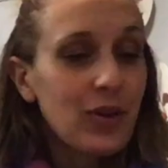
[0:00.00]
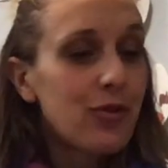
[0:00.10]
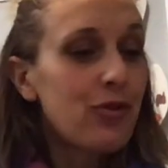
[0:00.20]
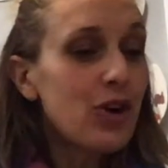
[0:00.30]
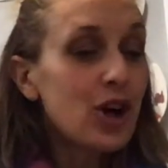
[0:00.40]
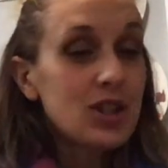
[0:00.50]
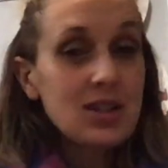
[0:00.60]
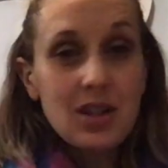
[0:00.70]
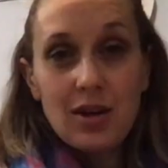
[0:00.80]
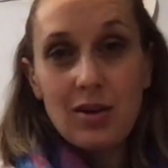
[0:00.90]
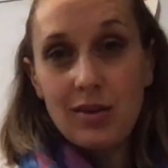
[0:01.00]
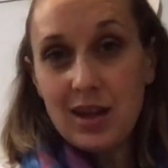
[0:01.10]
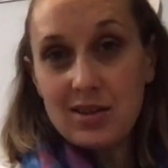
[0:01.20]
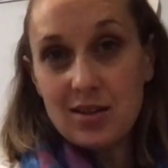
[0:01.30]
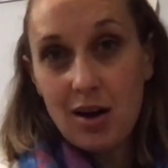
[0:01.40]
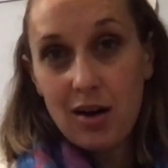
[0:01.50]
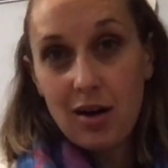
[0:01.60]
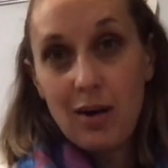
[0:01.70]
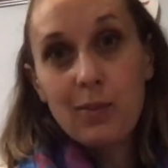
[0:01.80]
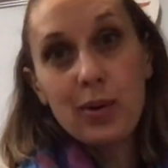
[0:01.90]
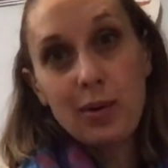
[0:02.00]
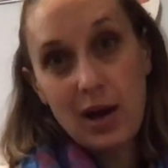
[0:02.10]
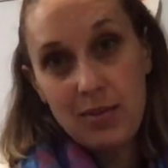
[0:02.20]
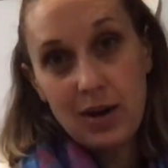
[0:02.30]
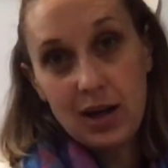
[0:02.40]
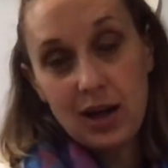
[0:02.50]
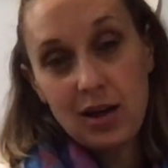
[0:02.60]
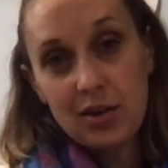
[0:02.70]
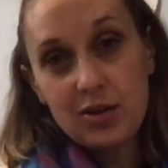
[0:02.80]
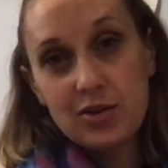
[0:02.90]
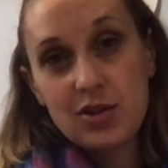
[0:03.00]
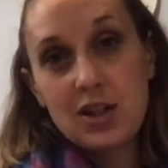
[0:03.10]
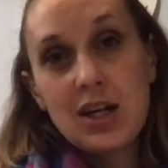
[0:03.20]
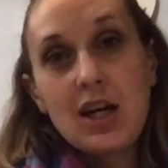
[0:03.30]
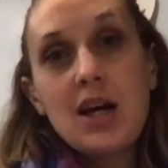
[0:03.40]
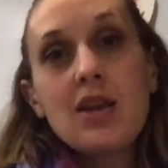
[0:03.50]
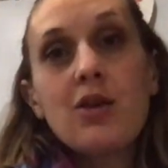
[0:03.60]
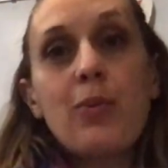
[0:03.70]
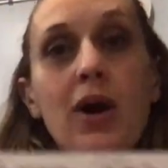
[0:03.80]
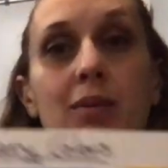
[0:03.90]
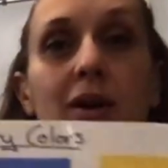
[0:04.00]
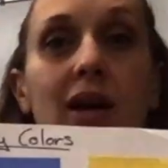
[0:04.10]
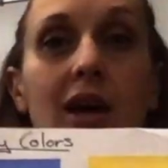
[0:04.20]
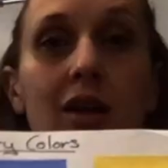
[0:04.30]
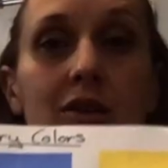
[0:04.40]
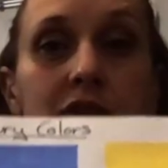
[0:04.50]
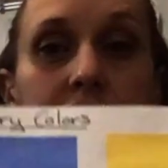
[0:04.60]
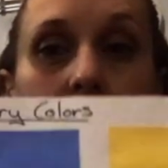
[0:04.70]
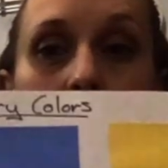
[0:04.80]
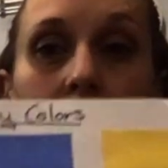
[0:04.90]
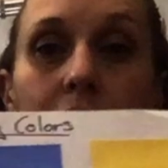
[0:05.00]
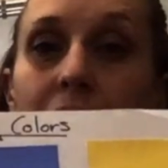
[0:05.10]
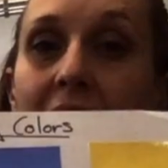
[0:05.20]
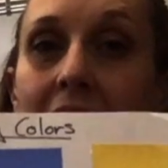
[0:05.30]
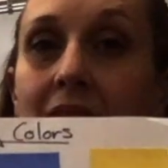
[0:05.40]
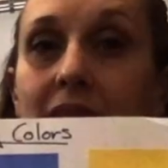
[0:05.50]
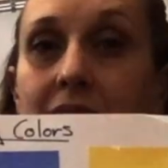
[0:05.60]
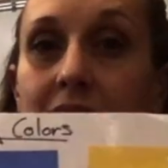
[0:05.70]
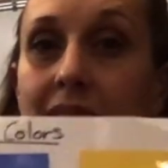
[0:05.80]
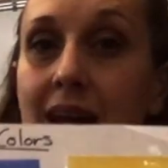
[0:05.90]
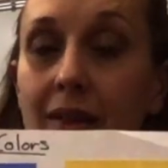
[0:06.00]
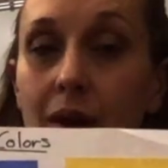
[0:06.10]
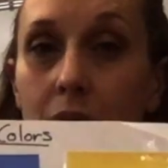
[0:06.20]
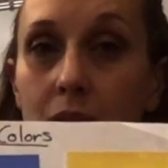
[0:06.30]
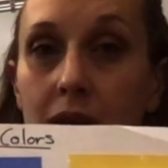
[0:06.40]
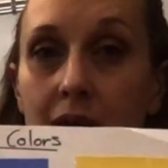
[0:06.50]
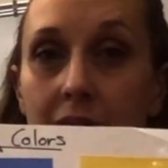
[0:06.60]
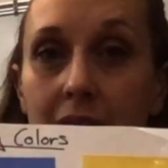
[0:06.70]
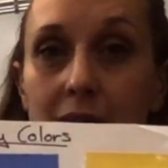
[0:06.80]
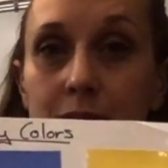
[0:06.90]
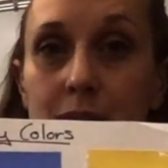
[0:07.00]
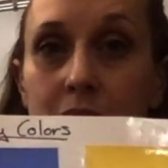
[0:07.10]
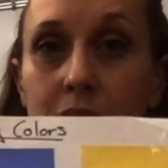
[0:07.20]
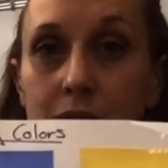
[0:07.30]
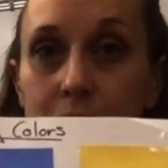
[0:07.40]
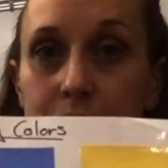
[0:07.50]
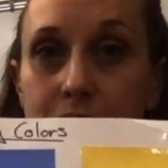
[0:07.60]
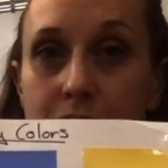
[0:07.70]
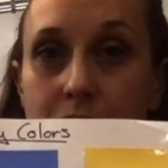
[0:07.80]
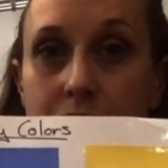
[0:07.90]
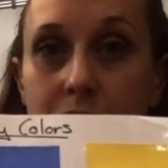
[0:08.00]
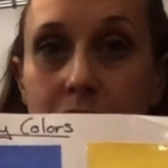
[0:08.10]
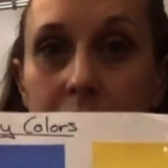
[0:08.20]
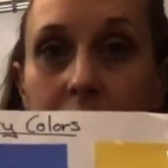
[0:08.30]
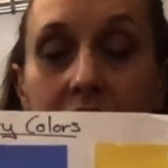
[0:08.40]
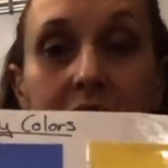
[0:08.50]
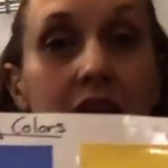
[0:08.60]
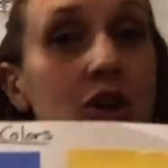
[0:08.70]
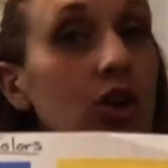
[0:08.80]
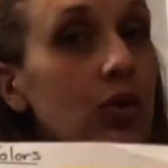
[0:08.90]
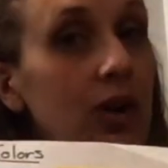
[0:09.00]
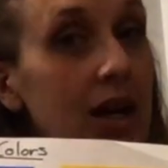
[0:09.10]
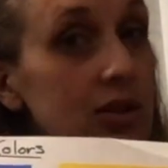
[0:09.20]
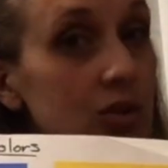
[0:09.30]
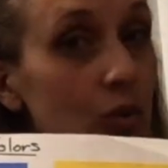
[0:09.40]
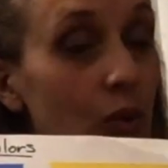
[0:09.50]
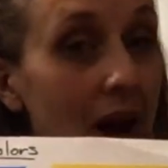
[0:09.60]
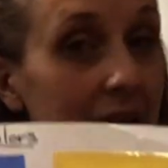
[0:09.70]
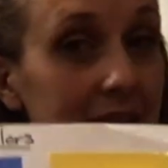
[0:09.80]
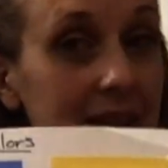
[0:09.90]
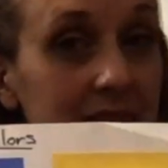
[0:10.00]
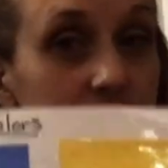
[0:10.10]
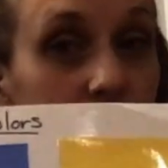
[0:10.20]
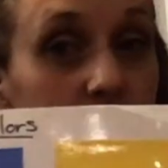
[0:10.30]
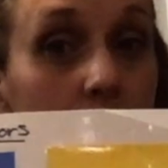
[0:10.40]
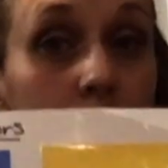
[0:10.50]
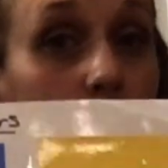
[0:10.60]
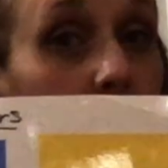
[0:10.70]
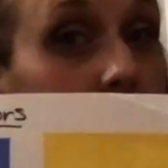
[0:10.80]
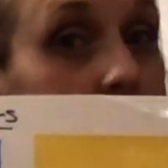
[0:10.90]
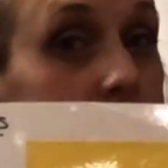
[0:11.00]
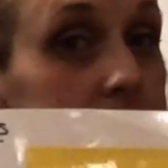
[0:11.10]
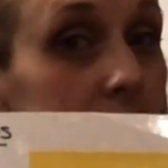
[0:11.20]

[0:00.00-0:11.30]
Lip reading: first, let's talk primary colors. The primary colors are red, yellow, and blue. Can you guess why these are so important?